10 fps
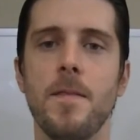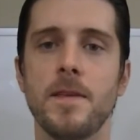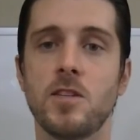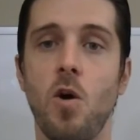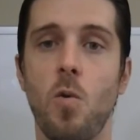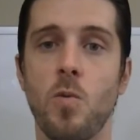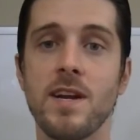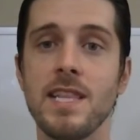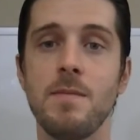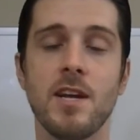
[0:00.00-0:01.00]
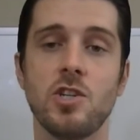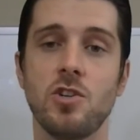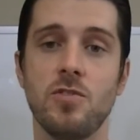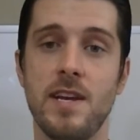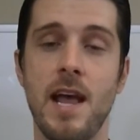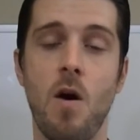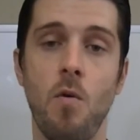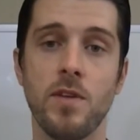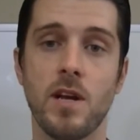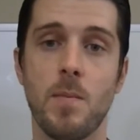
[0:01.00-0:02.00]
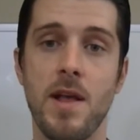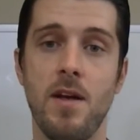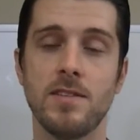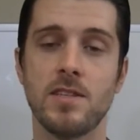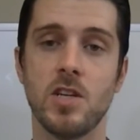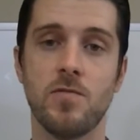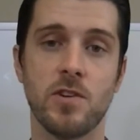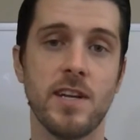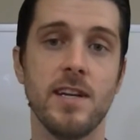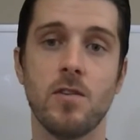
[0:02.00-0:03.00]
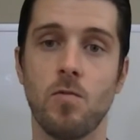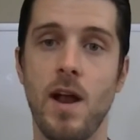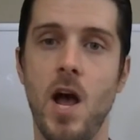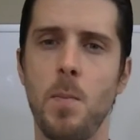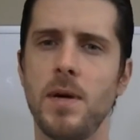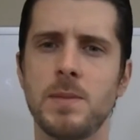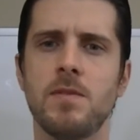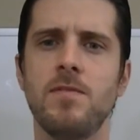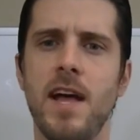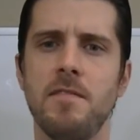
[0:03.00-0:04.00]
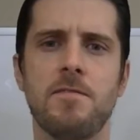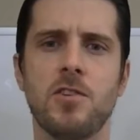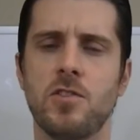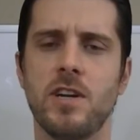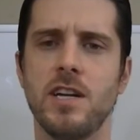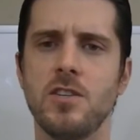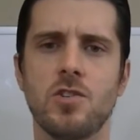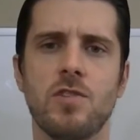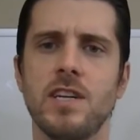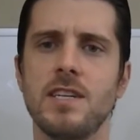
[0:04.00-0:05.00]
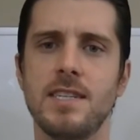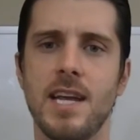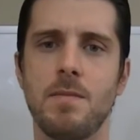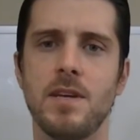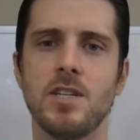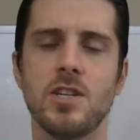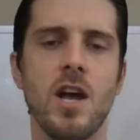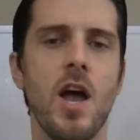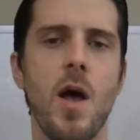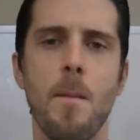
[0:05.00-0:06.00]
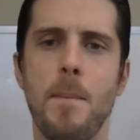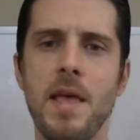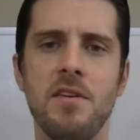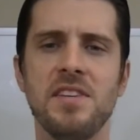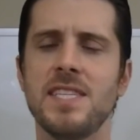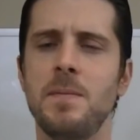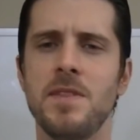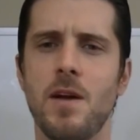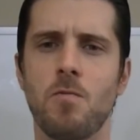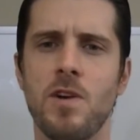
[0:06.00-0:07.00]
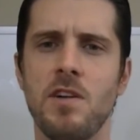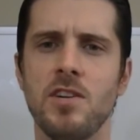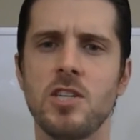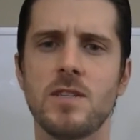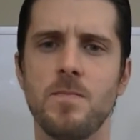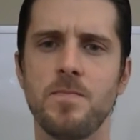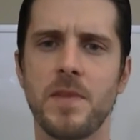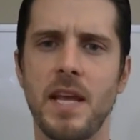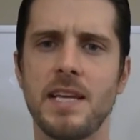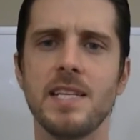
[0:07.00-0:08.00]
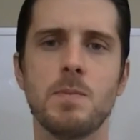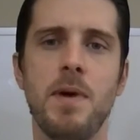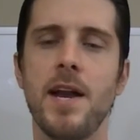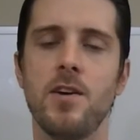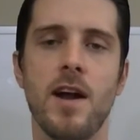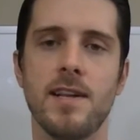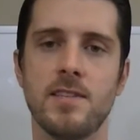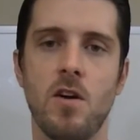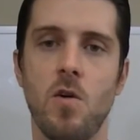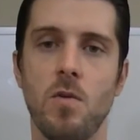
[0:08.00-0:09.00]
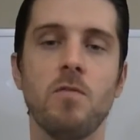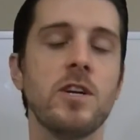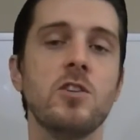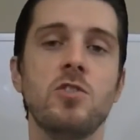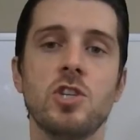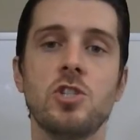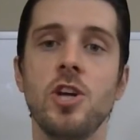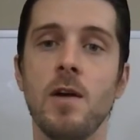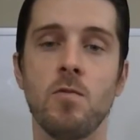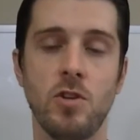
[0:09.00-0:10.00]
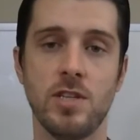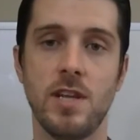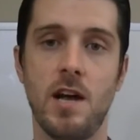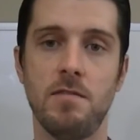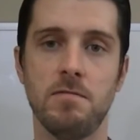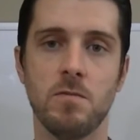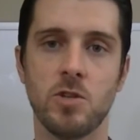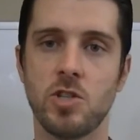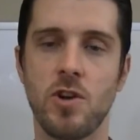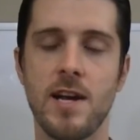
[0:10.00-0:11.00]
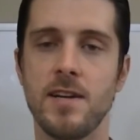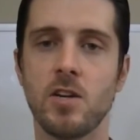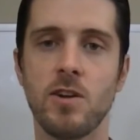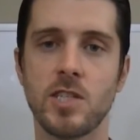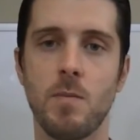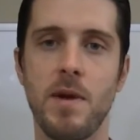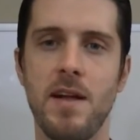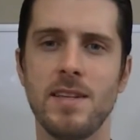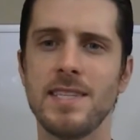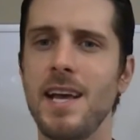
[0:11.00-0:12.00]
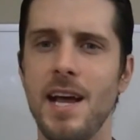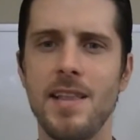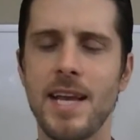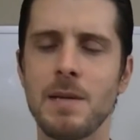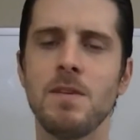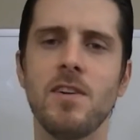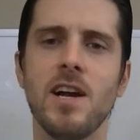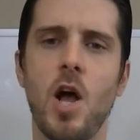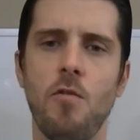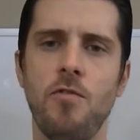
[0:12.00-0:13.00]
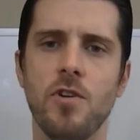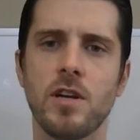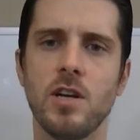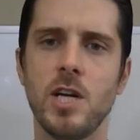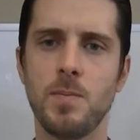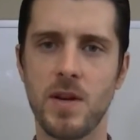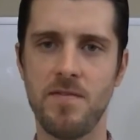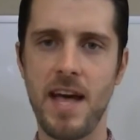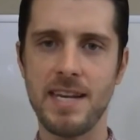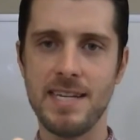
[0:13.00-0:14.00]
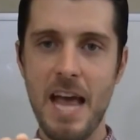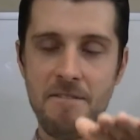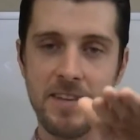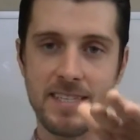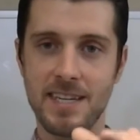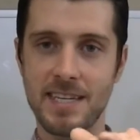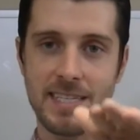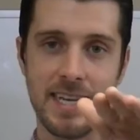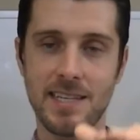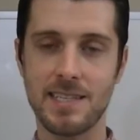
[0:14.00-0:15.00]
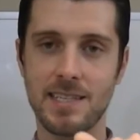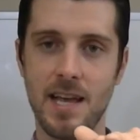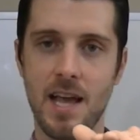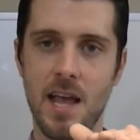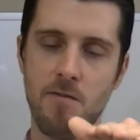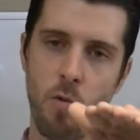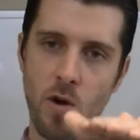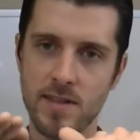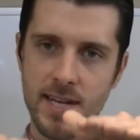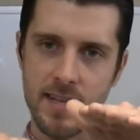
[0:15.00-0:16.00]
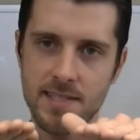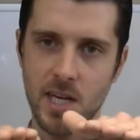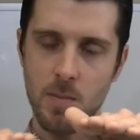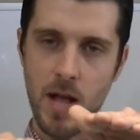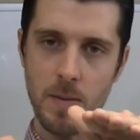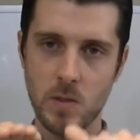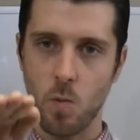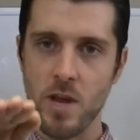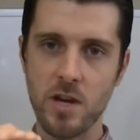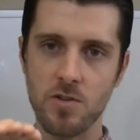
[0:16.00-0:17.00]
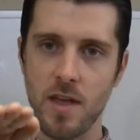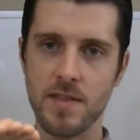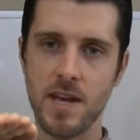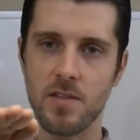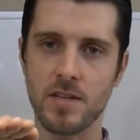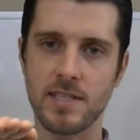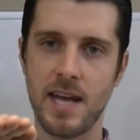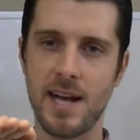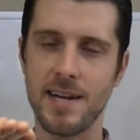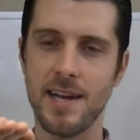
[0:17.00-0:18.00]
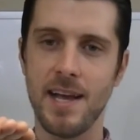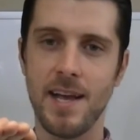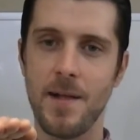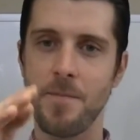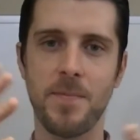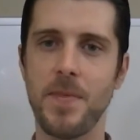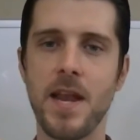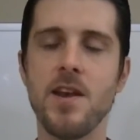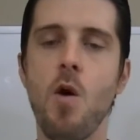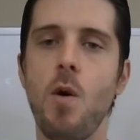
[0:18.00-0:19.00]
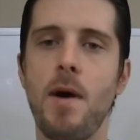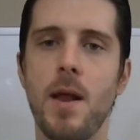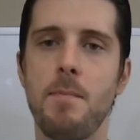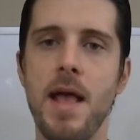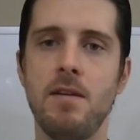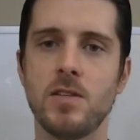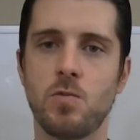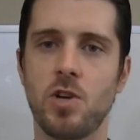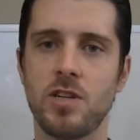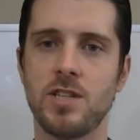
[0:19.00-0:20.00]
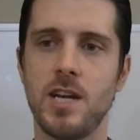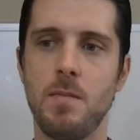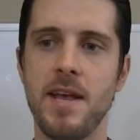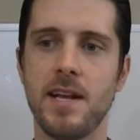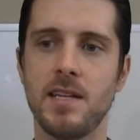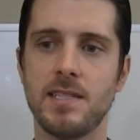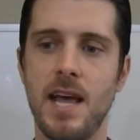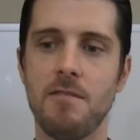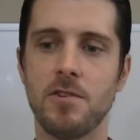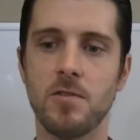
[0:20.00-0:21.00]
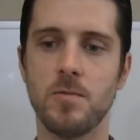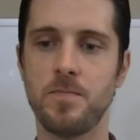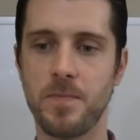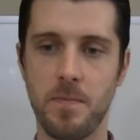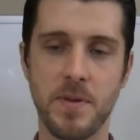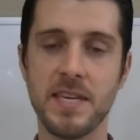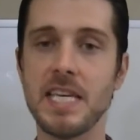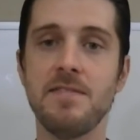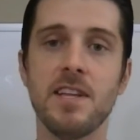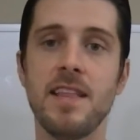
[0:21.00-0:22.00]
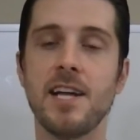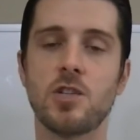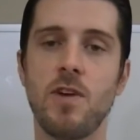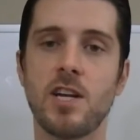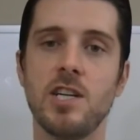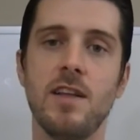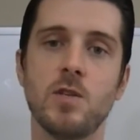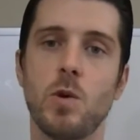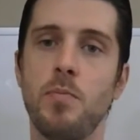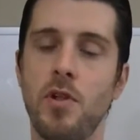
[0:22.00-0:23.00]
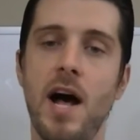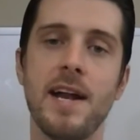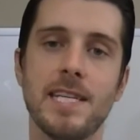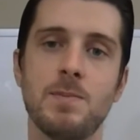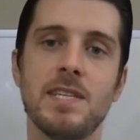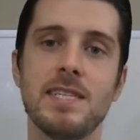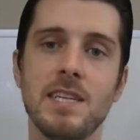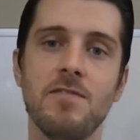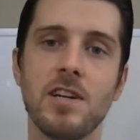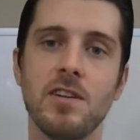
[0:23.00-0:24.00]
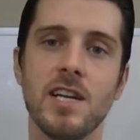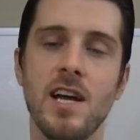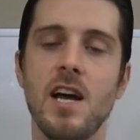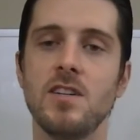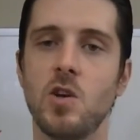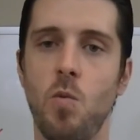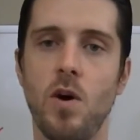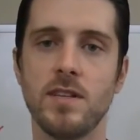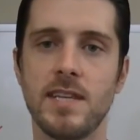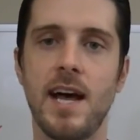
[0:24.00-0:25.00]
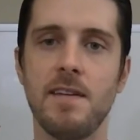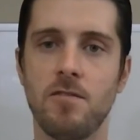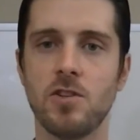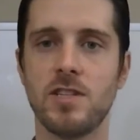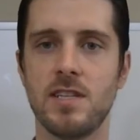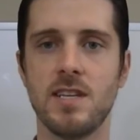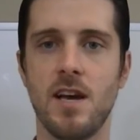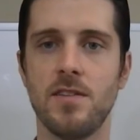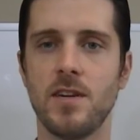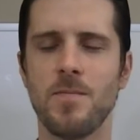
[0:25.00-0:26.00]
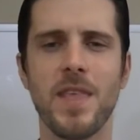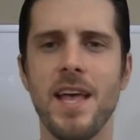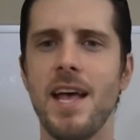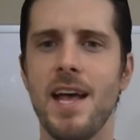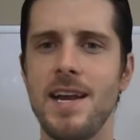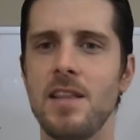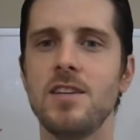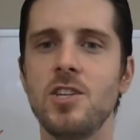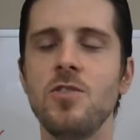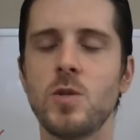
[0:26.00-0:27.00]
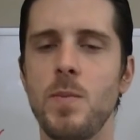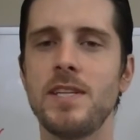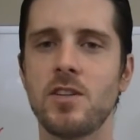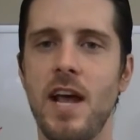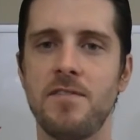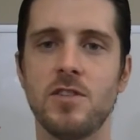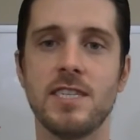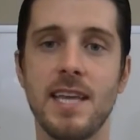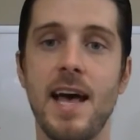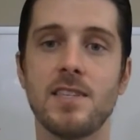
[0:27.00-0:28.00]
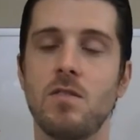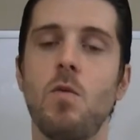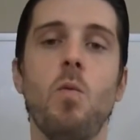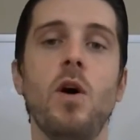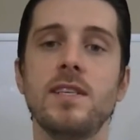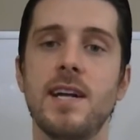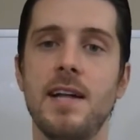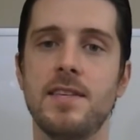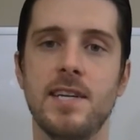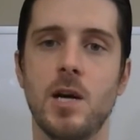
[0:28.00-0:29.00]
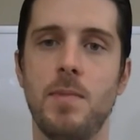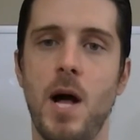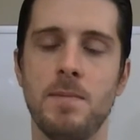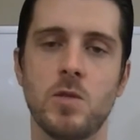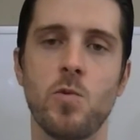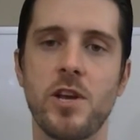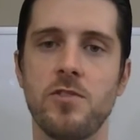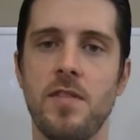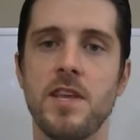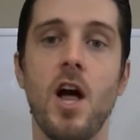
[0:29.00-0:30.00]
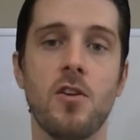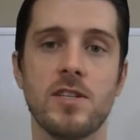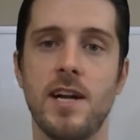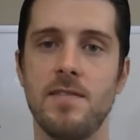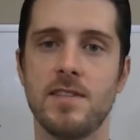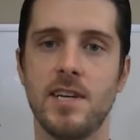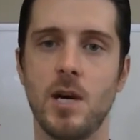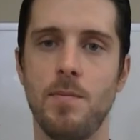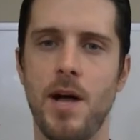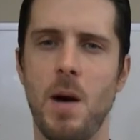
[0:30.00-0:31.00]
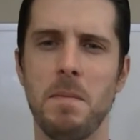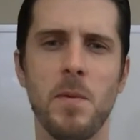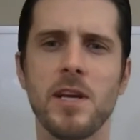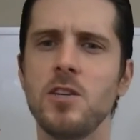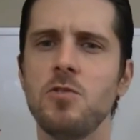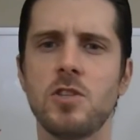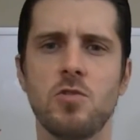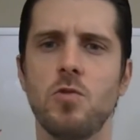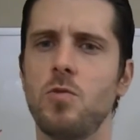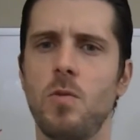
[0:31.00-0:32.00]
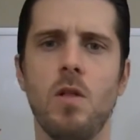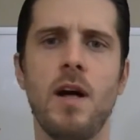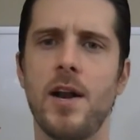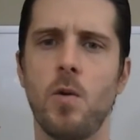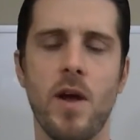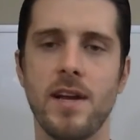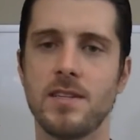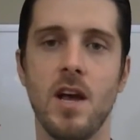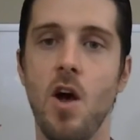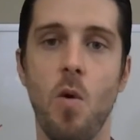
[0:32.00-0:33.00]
So we need to make sure that not only our balance is good for getting around, but to prevent further injury and damage. Balance is something that rarely just gets better on its own. If we do just general stuff and we're just trying to increase our balance, that can be very helpful and good, but if that deficit exists, if one side of the cerebellum is weaker than the other side, then no amount of balance work is going to make us ever be even in that direction unless we're applying it specifically to one side versus the other. Now, to do this, we basically have to assess what side of the cerebellum is weaker than the other side of the cerebellum. And we can do this through a lot of ways.